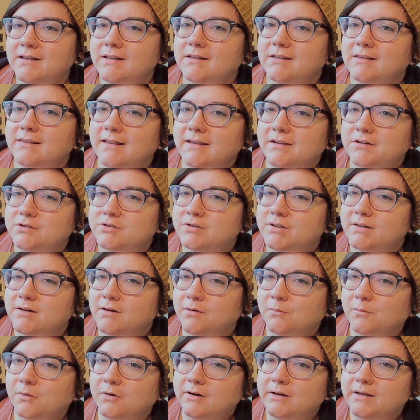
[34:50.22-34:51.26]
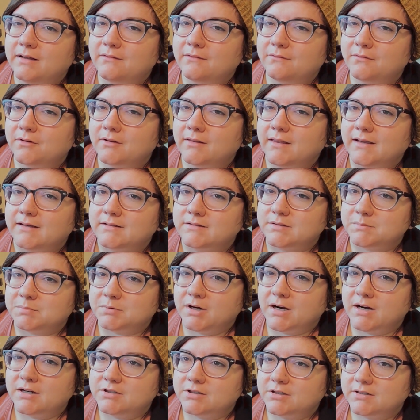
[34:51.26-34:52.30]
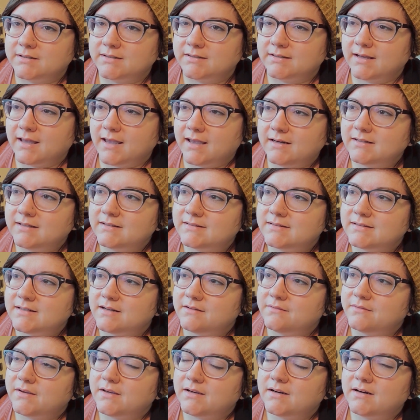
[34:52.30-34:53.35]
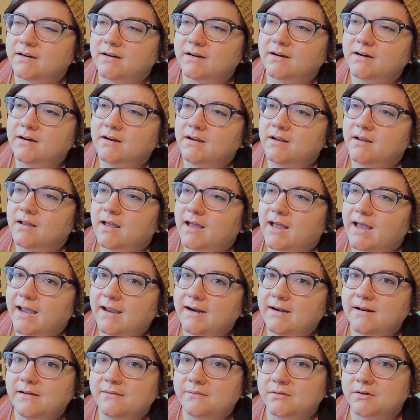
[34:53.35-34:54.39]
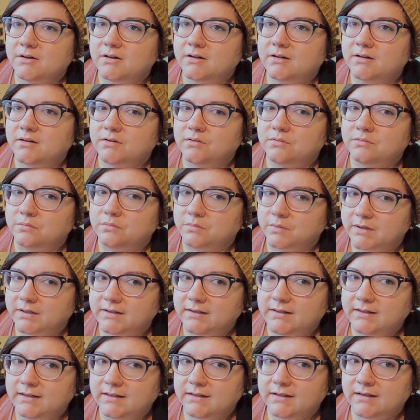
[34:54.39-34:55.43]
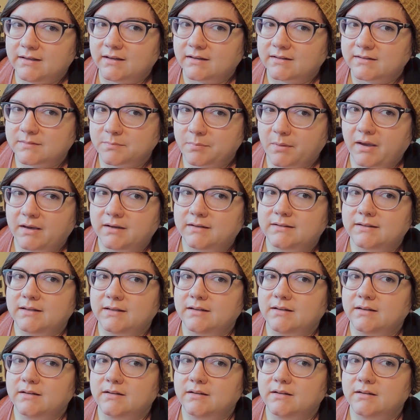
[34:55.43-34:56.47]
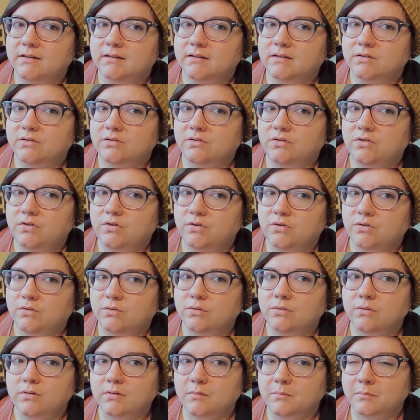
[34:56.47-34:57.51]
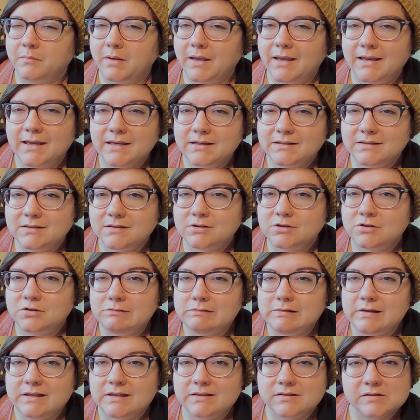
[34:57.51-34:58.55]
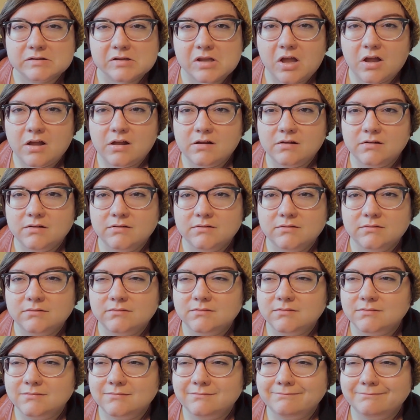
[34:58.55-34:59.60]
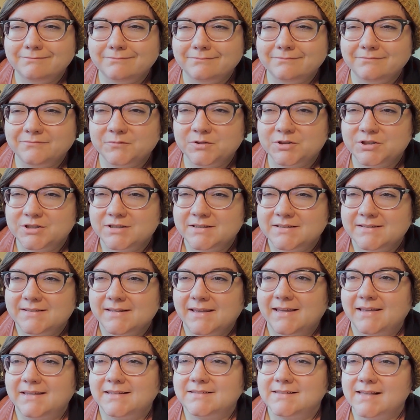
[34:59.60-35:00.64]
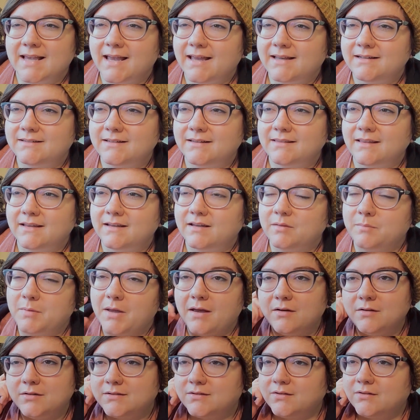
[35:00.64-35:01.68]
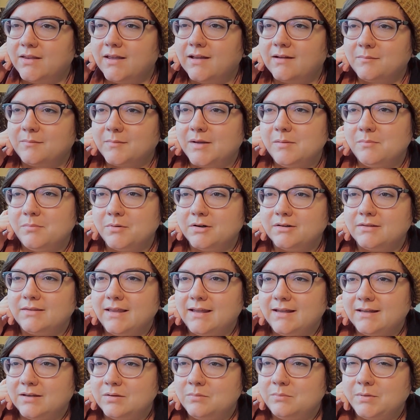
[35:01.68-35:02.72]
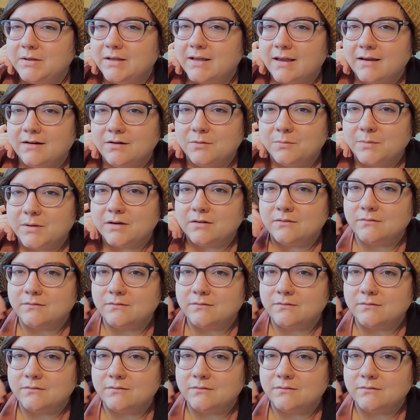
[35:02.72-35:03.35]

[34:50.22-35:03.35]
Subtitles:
like, trigger warning for, like, depression kind of stuff here. I never really expected to make it this long, which is like sad to think about. So like my birthday can be kind of weird